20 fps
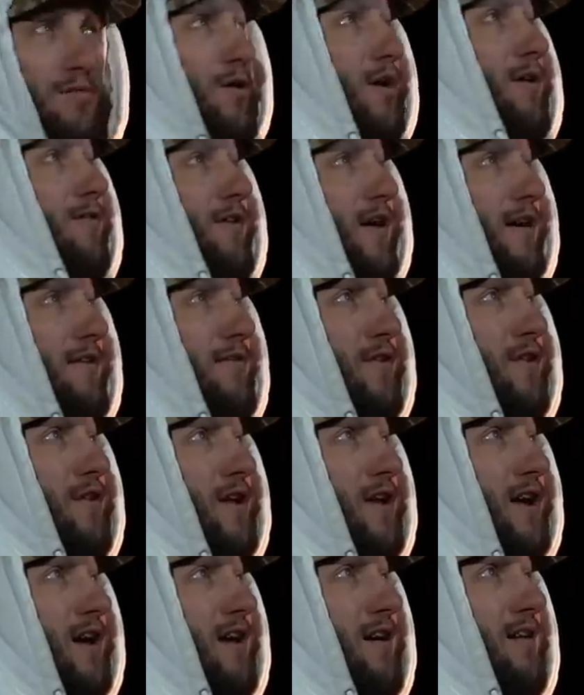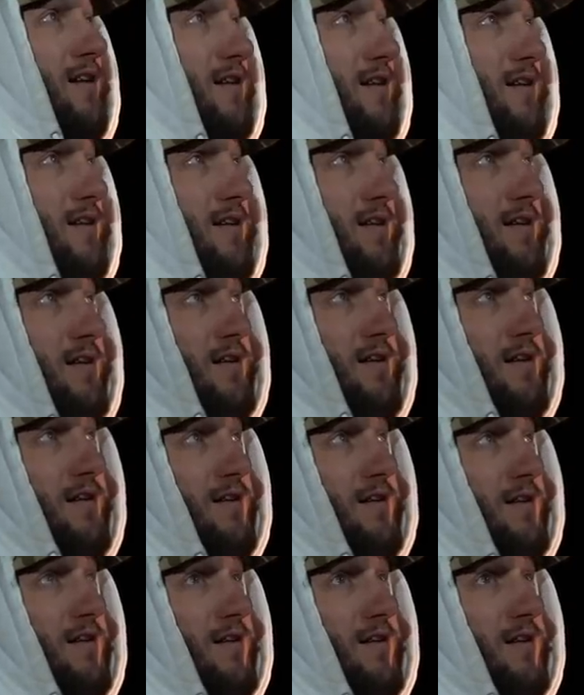probably five thirty, yeah? Yeah.
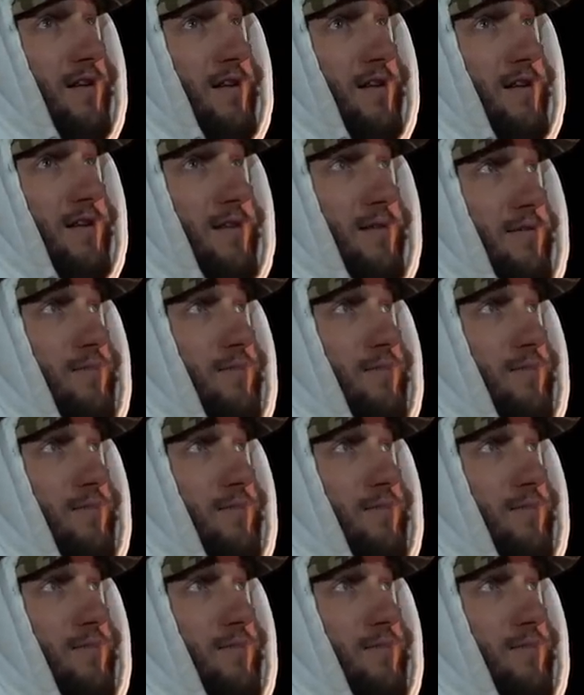No,